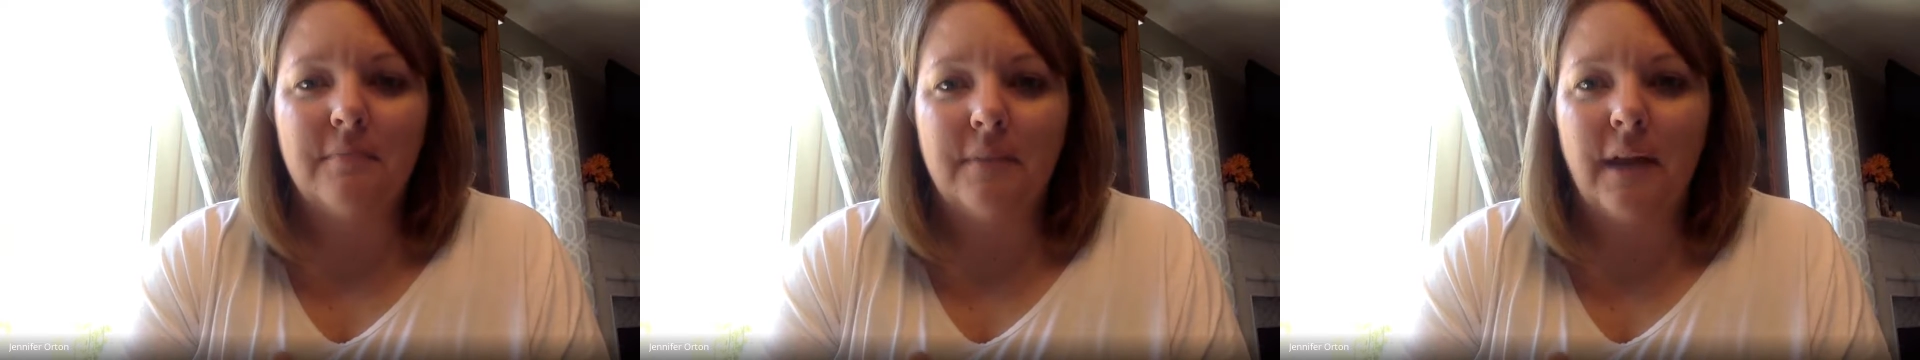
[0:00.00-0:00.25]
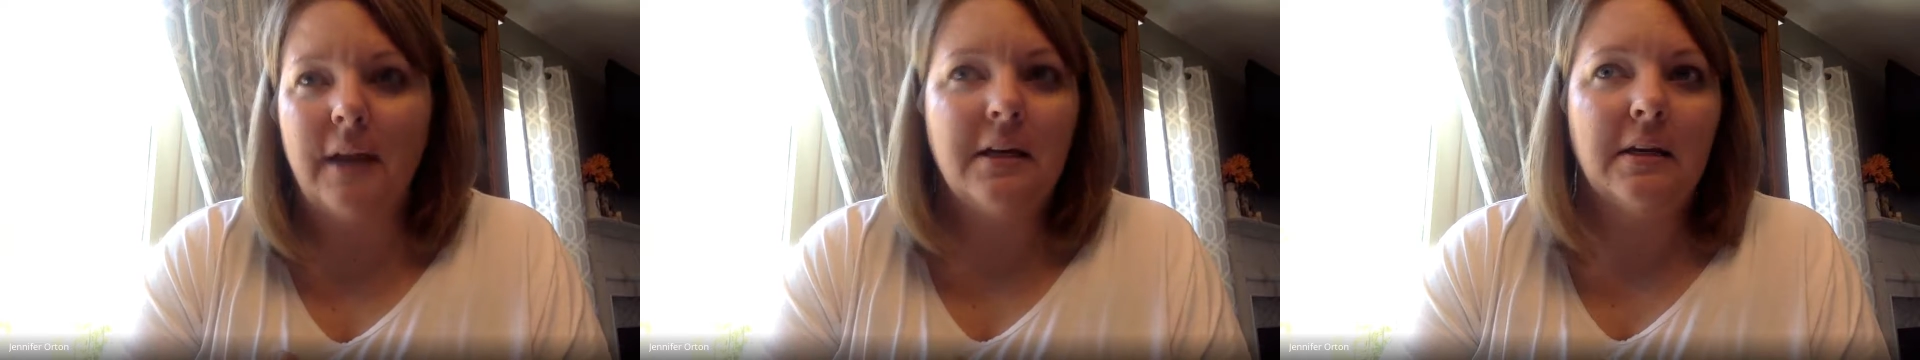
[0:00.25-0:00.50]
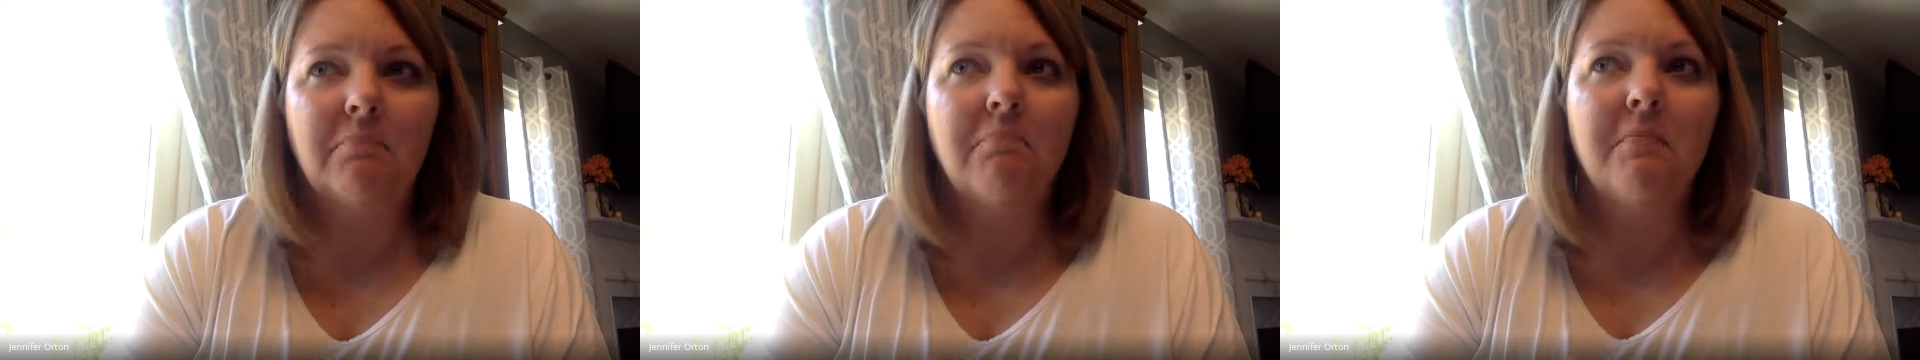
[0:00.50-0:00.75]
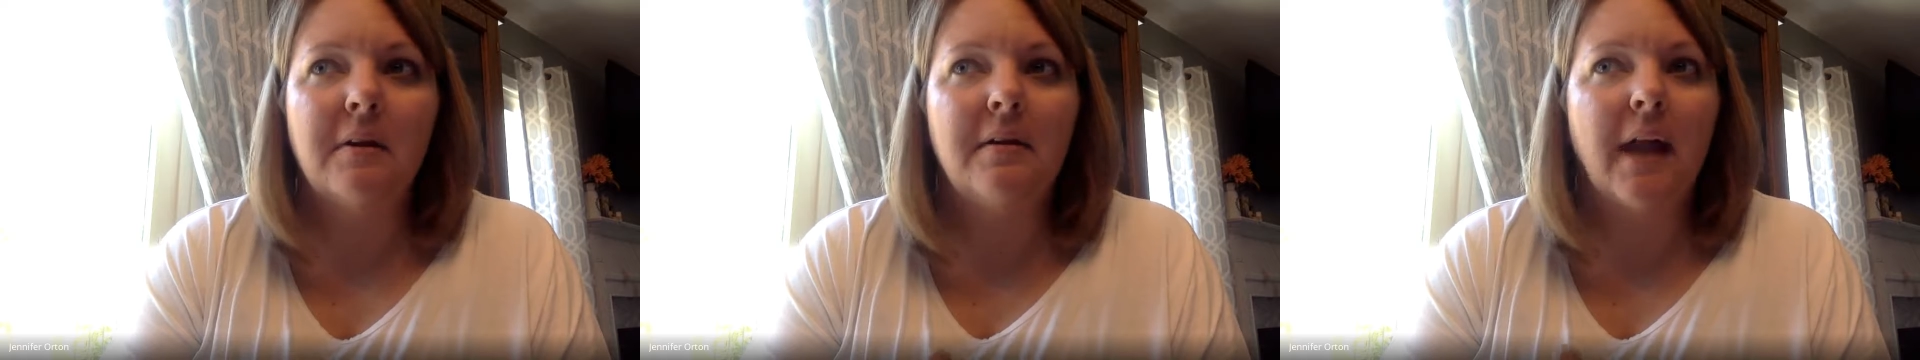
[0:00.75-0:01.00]

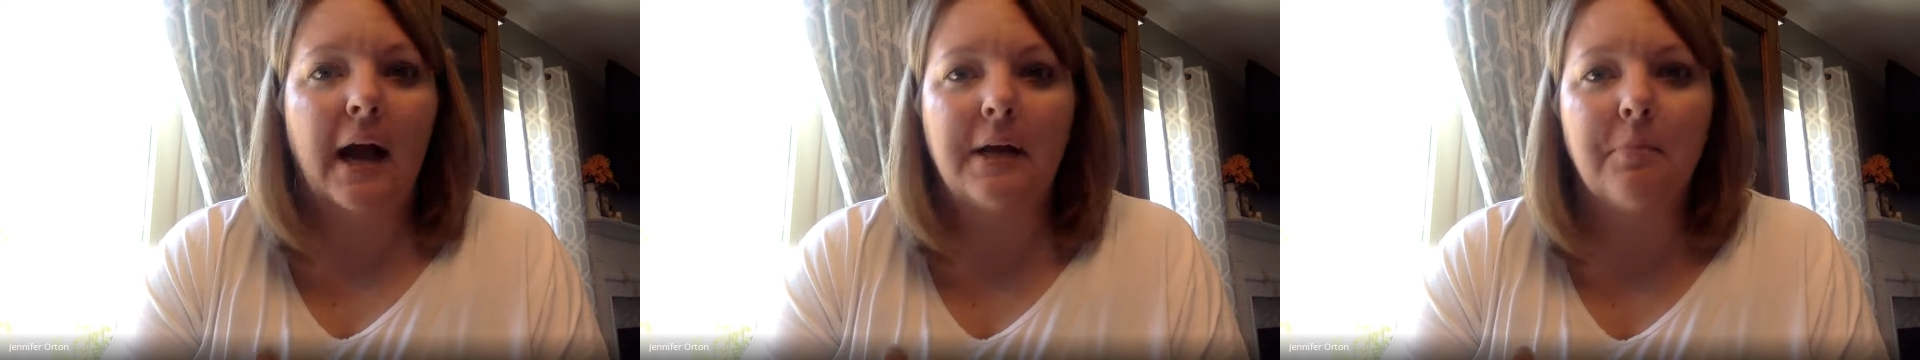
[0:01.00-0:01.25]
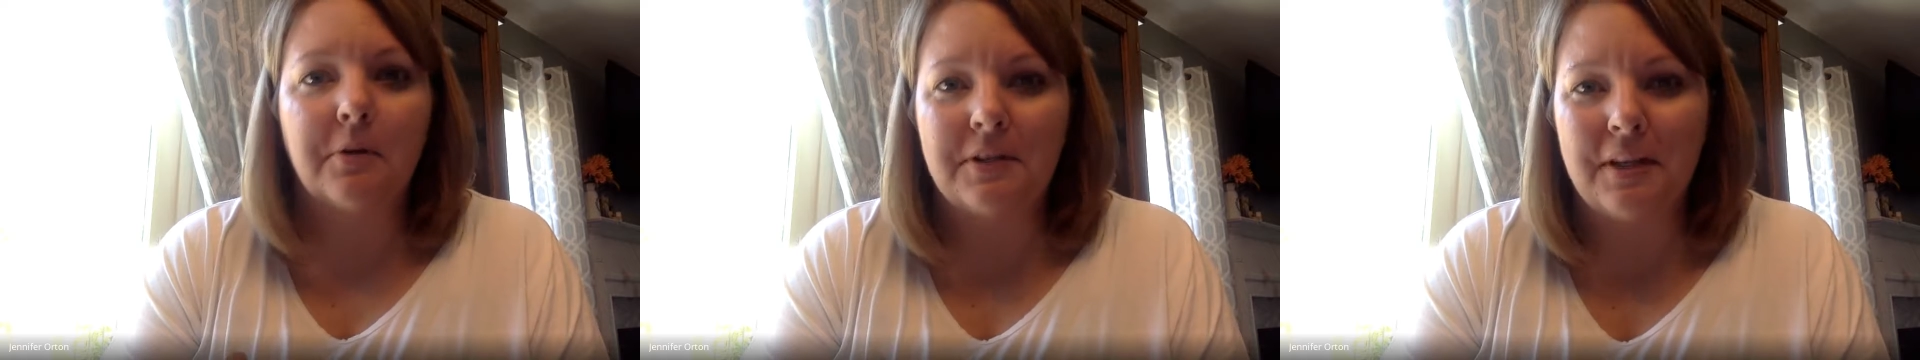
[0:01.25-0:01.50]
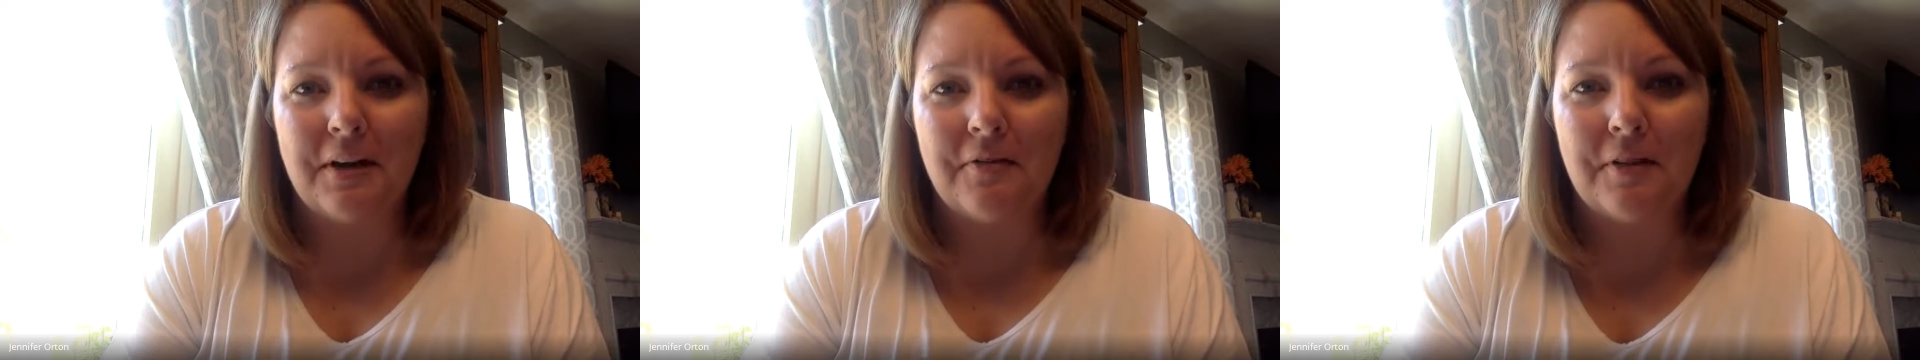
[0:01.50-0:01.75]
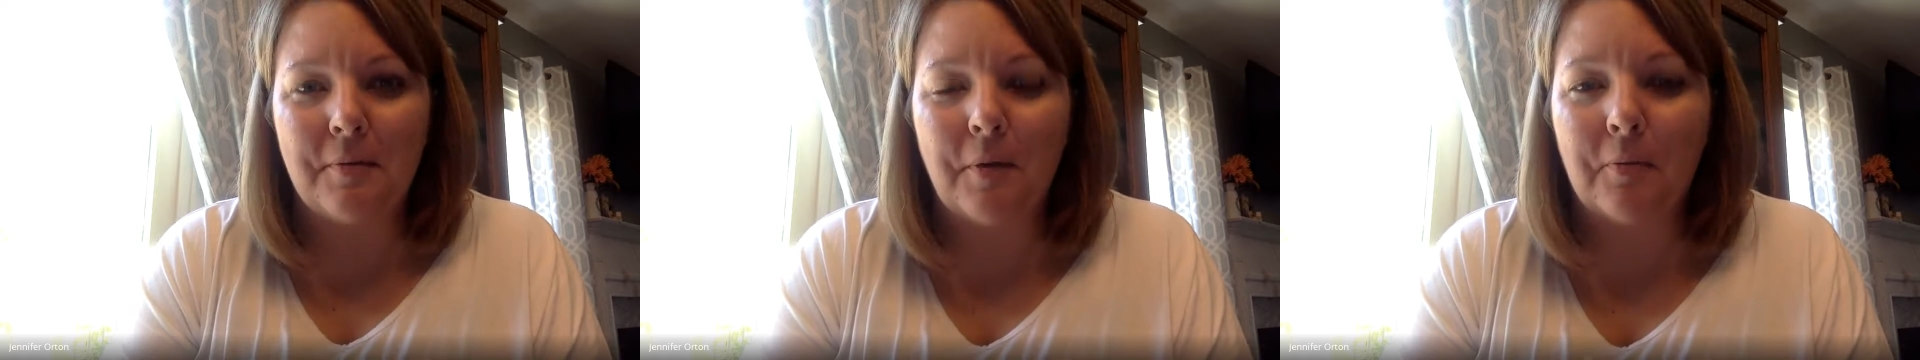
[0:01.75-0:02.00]
99%
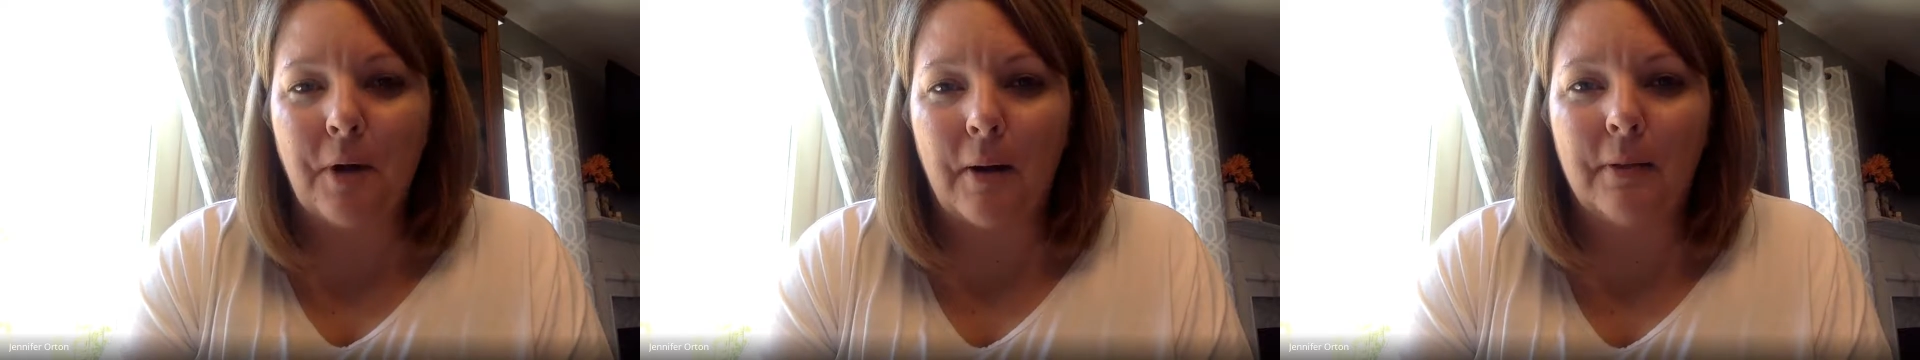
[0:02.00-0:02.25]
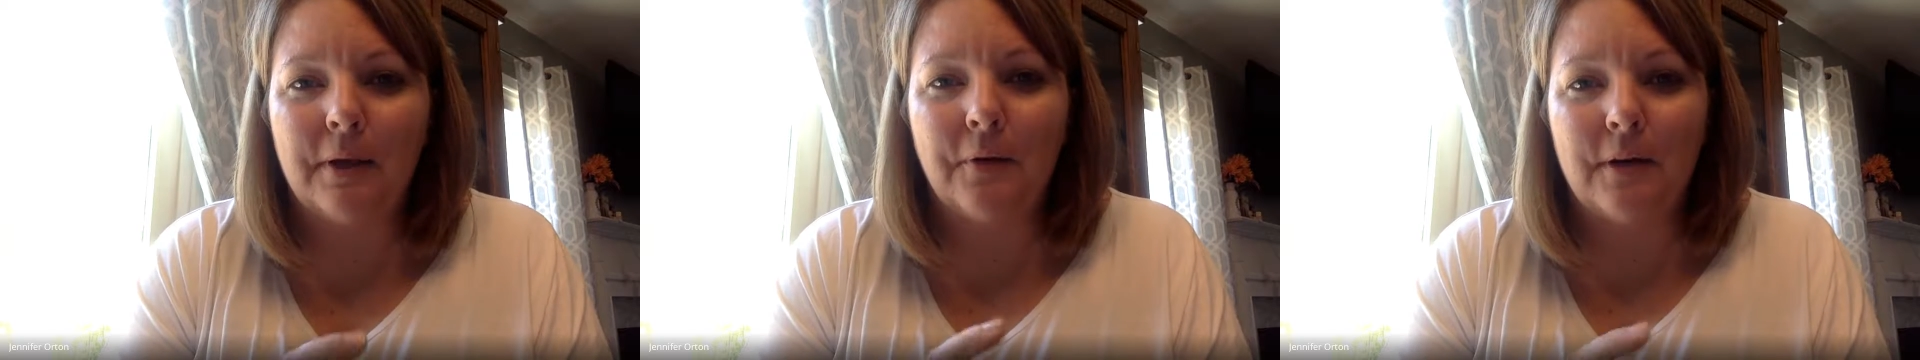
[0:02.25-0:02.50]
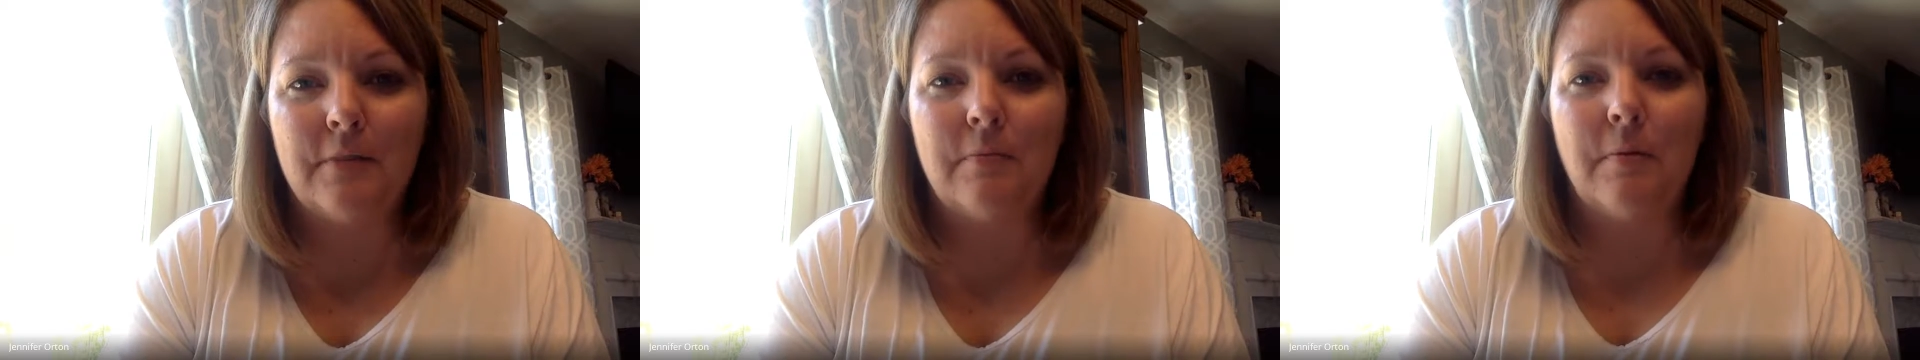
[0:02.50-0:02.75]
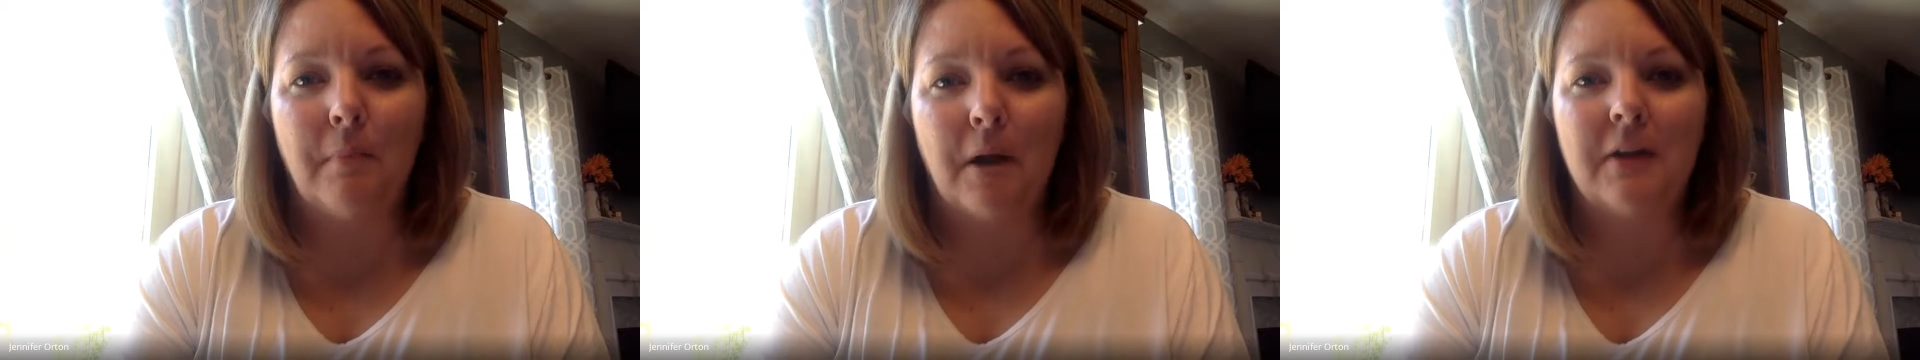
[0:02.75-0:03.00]
of them are probably going to
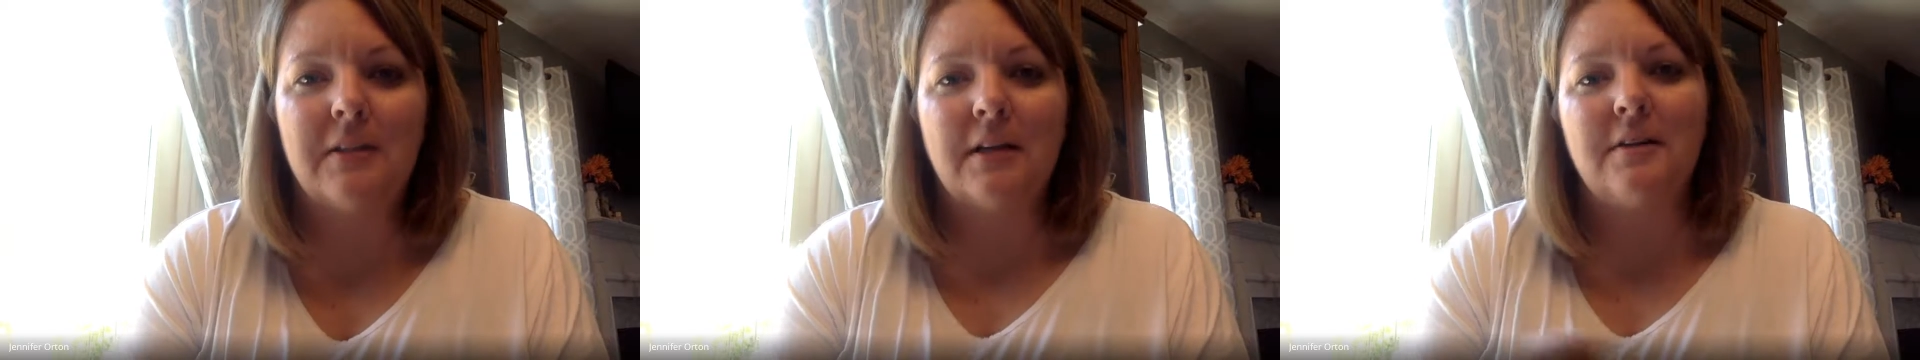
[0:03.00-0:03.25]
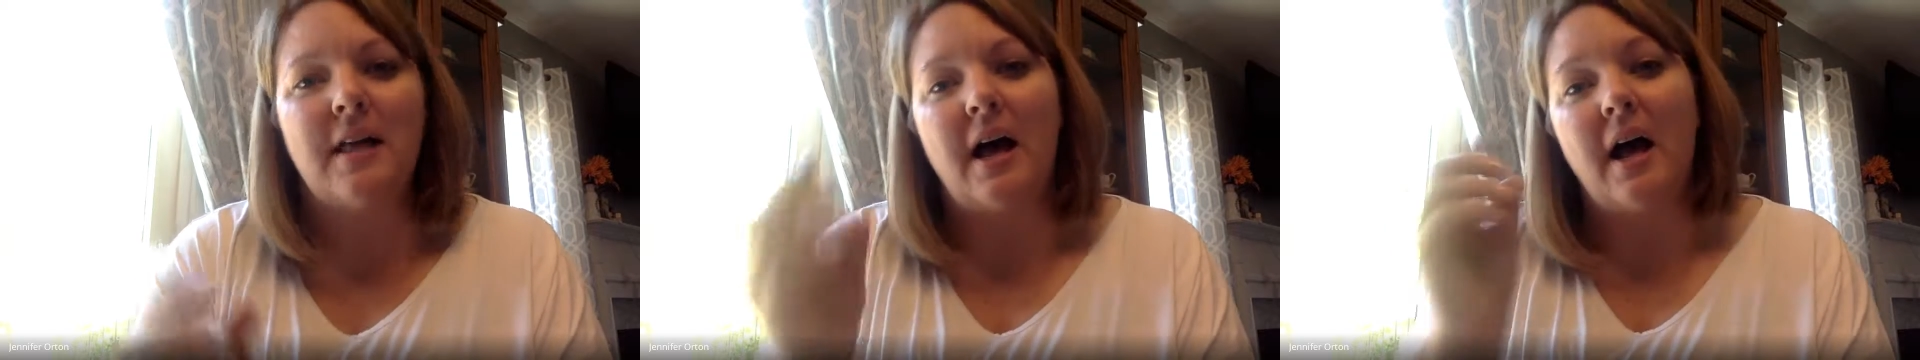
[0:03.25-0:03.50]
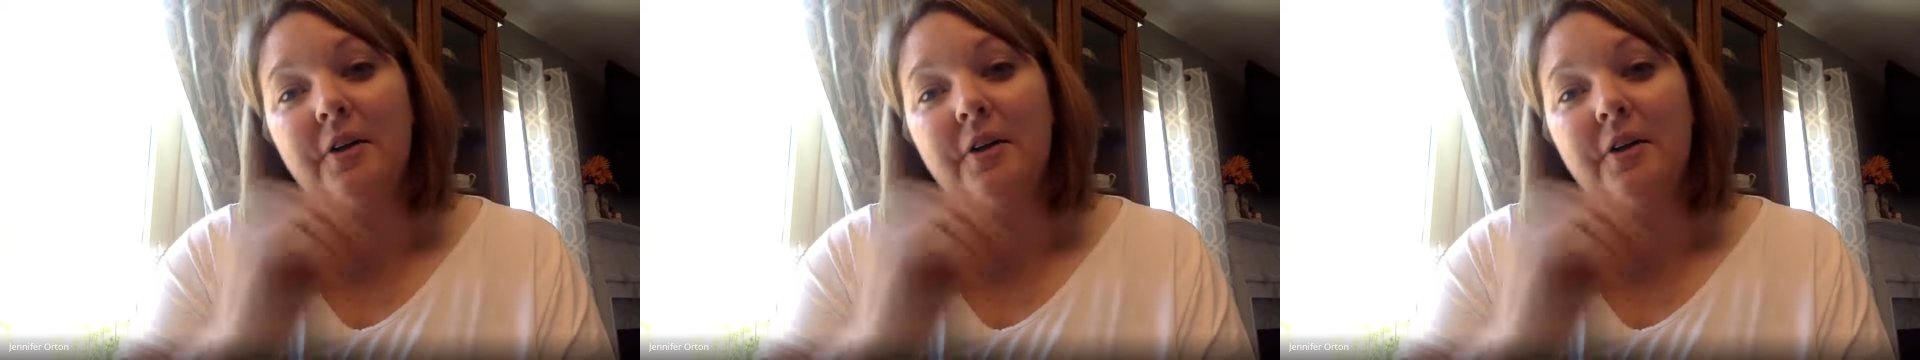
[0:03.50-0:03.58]
be marked in that